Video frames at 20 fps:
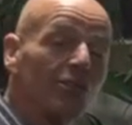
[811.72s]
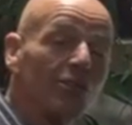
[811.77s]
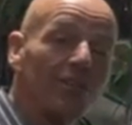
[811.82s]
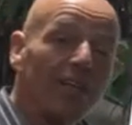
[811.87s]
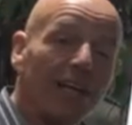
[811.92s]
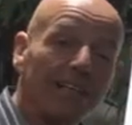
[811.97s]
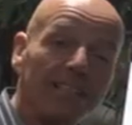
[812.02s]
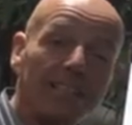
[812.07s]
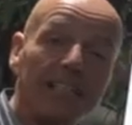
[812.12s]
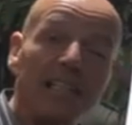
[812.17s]
so
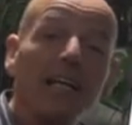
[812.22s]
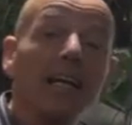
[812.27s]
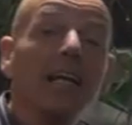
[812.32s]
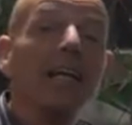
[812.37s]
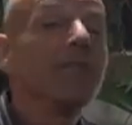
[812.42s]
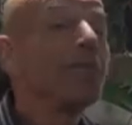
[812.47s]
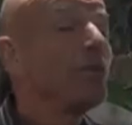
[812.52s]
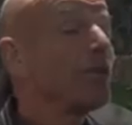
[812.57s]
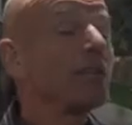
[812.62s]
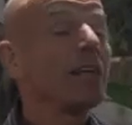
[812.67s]
nicely,
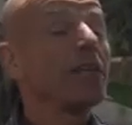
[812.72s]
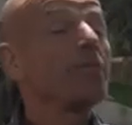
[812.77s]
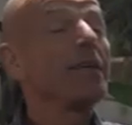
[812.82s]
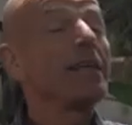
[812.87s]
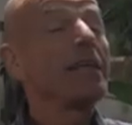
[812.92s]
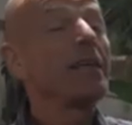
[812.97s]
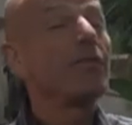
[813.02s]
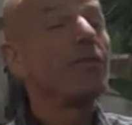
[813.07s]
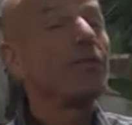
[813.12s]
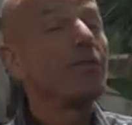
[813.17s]
we don't get
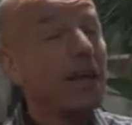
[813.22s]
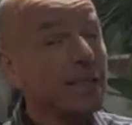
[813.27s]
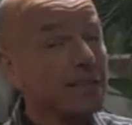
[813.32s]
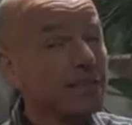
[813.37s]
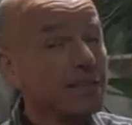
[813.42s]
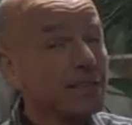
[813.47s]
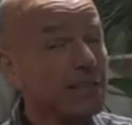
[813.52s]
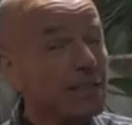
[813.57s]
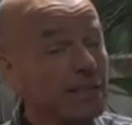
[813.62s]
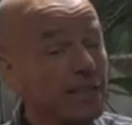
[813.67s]
many
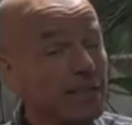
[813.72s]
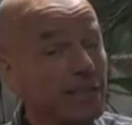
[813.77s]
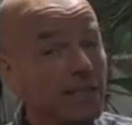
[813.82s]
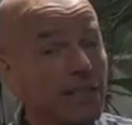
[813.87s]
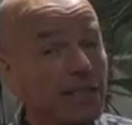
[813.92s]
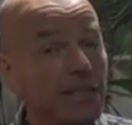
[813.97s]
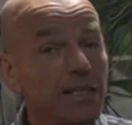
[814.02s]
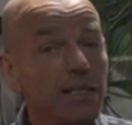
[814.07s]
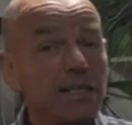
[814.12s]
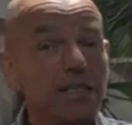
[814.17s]
fucks in
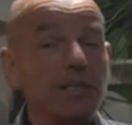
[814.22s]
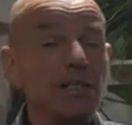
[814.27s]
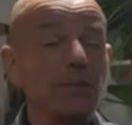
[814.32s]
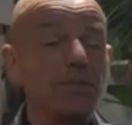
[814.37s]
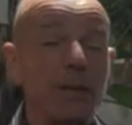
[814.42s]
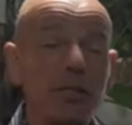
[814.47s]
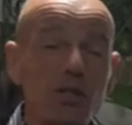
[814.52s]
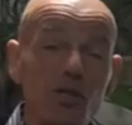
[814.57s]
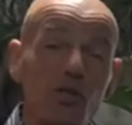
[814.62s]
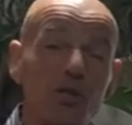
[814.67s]
here,
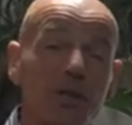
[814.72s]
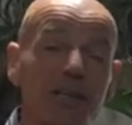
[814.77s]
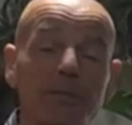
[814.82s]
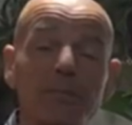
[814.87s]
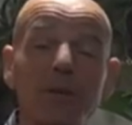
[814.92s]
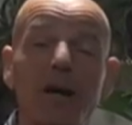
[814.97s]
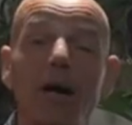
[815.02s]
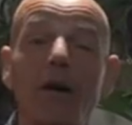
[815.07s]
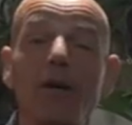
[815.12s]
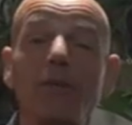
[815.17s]
especially not
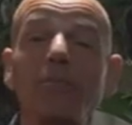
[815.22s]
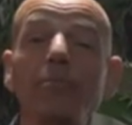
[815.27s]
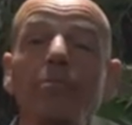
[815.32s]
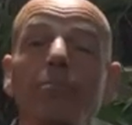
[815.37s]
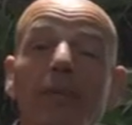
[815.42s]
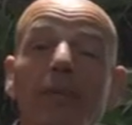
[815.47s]
about